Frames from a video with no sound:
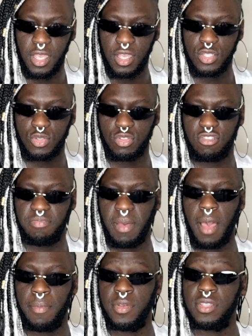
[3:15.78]
sort of
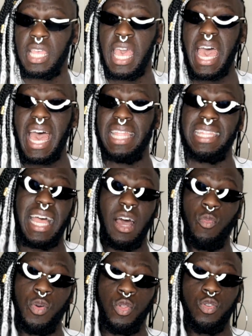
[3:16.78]
purpose, and
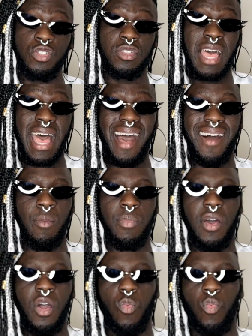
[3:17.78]
that will also help
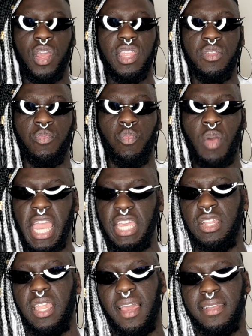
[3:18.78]
with where
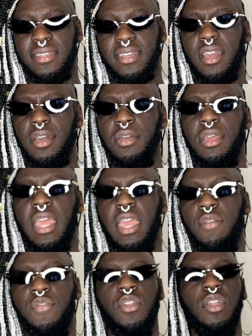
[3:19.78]
you'd like to go.
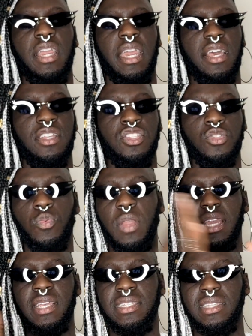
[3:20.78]
If you look at
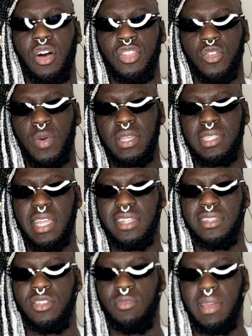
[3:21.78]
swings on the West
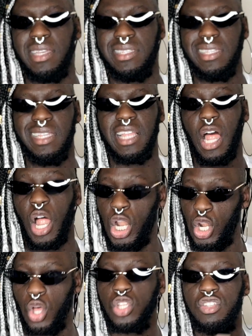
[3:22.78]
End, you may see that a
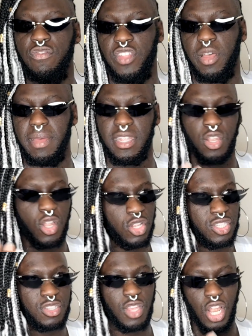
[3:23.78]
lot of them, and
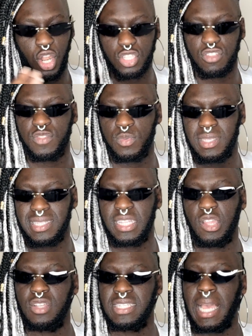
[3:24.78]
a lot of swings and
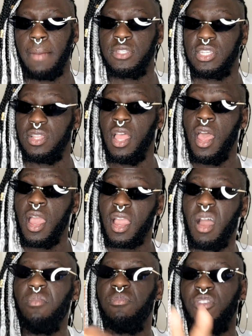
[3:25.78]
dance captain,
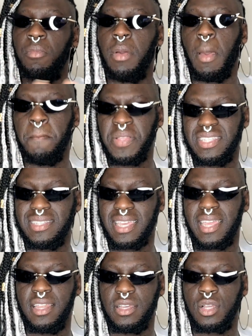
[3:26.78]
come from
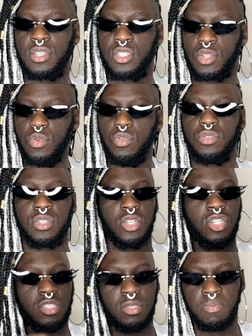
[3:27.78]
particular schools
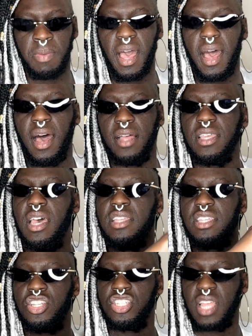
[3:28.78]
such as Bird,
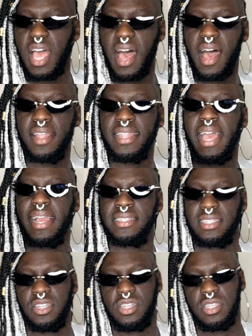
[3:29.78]
such as Erdang,
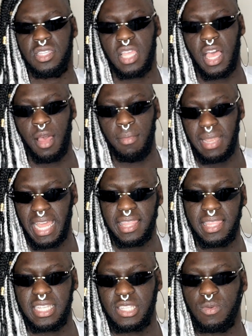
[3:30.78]
such as Lane
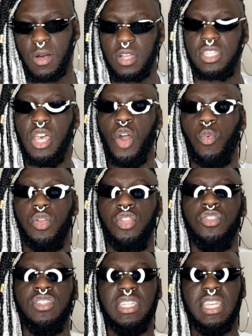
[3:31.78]
Theatre Arts. When
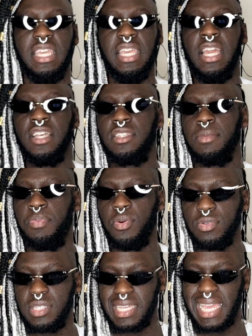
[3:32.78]
you see
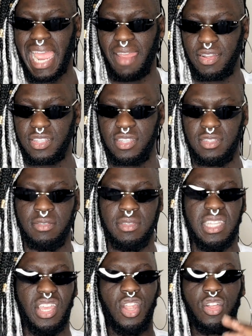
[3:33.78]
supporting characters, you
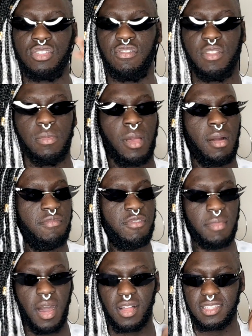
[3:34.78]
see a lot of them come
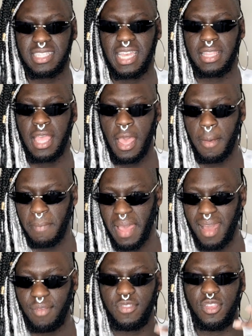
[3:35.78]
from Artsed,
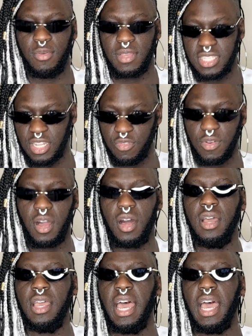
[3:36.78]
Mount View, etc.